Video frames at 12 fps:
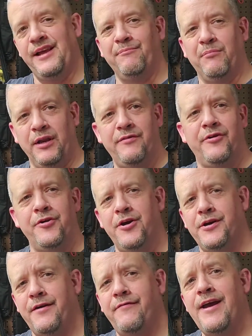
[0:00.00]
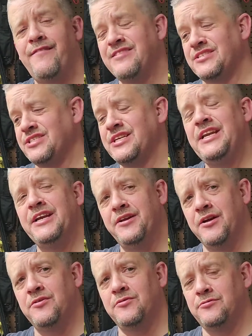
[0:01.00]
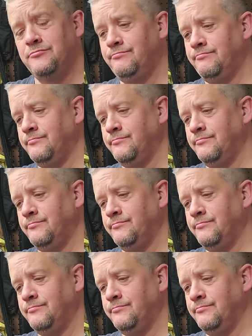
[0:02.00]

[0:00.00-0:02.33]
believe it or not, I haven't seen it on